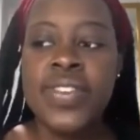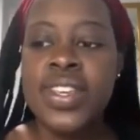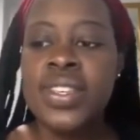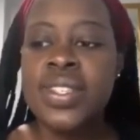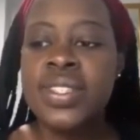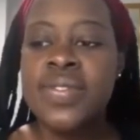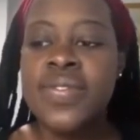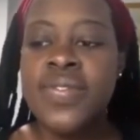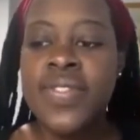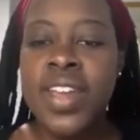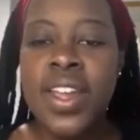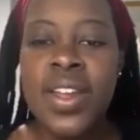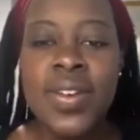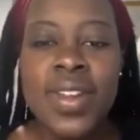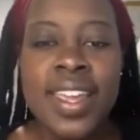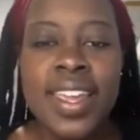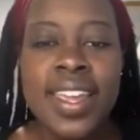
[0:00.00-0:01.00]
feels
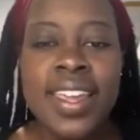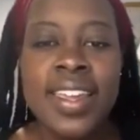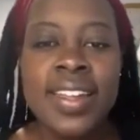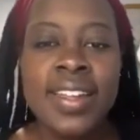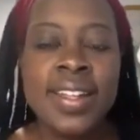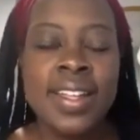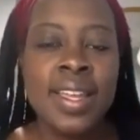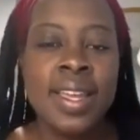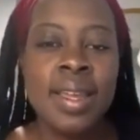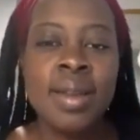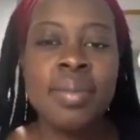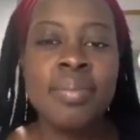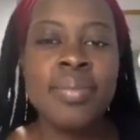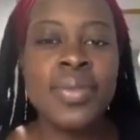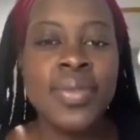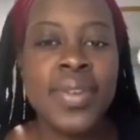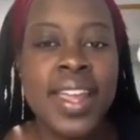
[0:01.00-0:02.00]
very
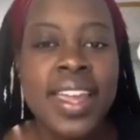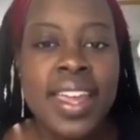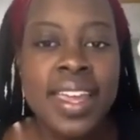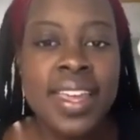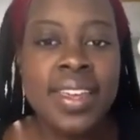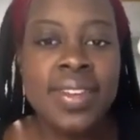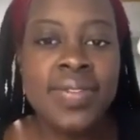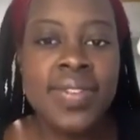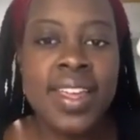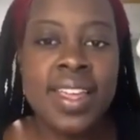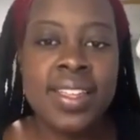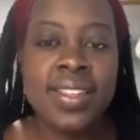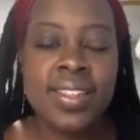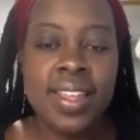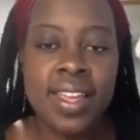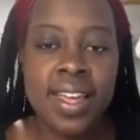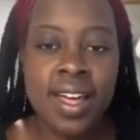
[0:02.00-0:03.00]
brave
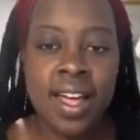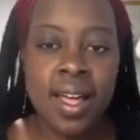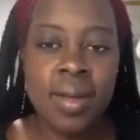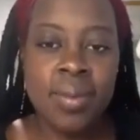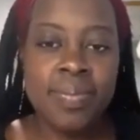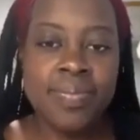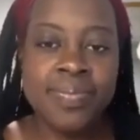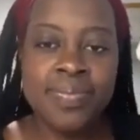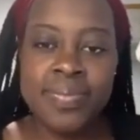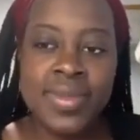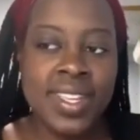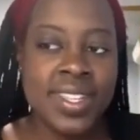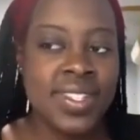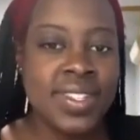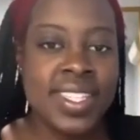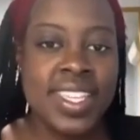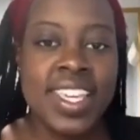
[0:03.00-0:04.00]
and um,
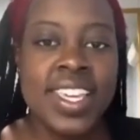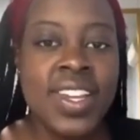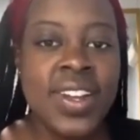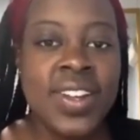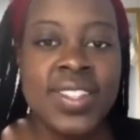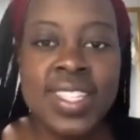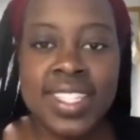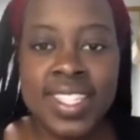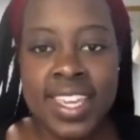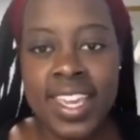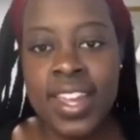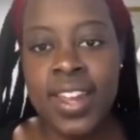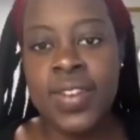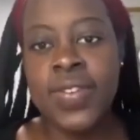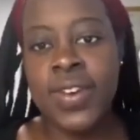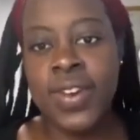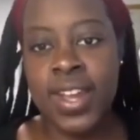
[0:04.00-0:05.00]
just eager to take
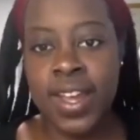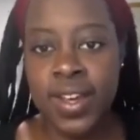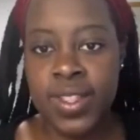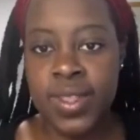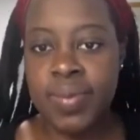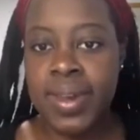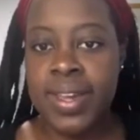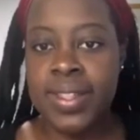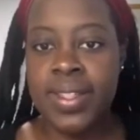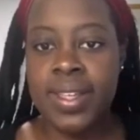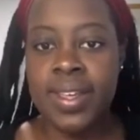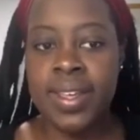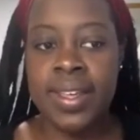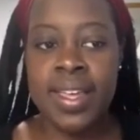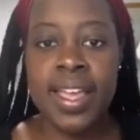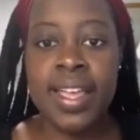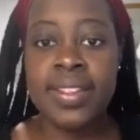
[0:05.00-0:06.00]
care of her health by
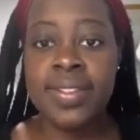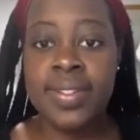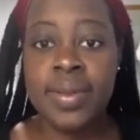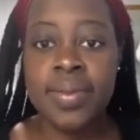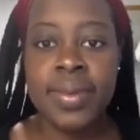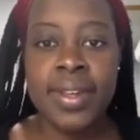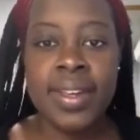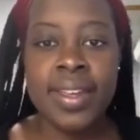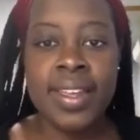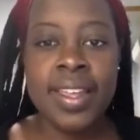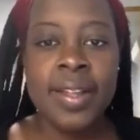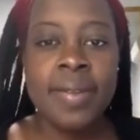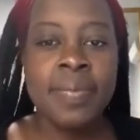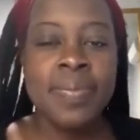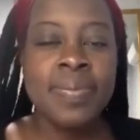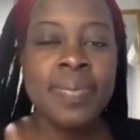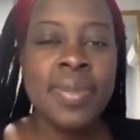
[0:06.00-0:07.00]
the end of the book.
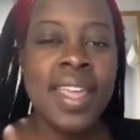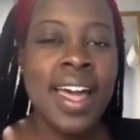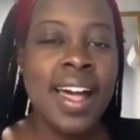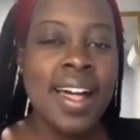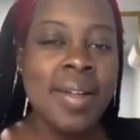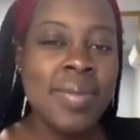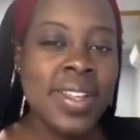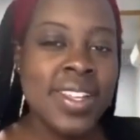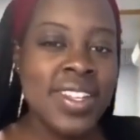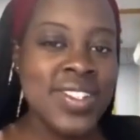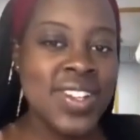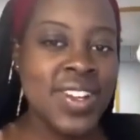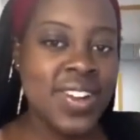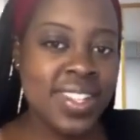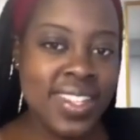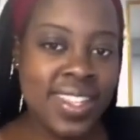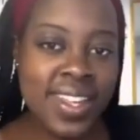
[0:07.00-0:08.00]
I'm gonna
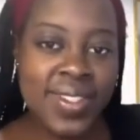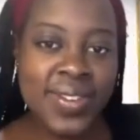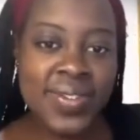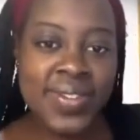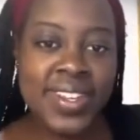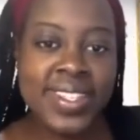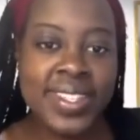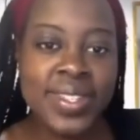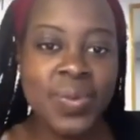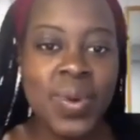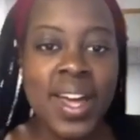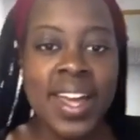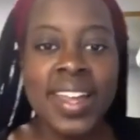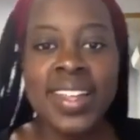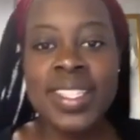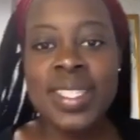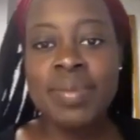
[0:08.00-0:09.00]
share another reason
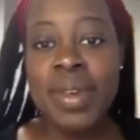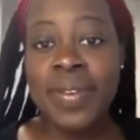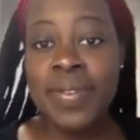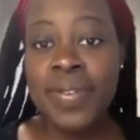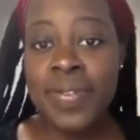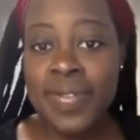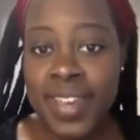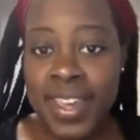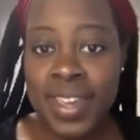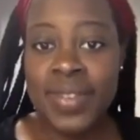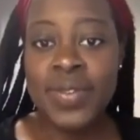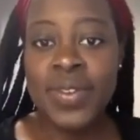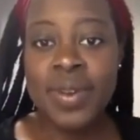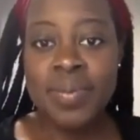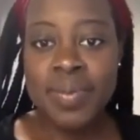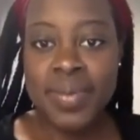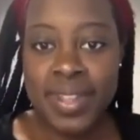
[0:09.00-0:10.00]
why it's my
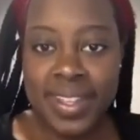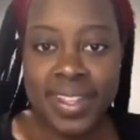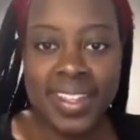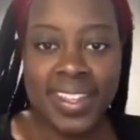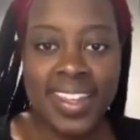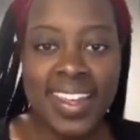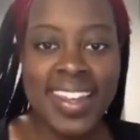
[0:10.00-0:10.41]
favorite book.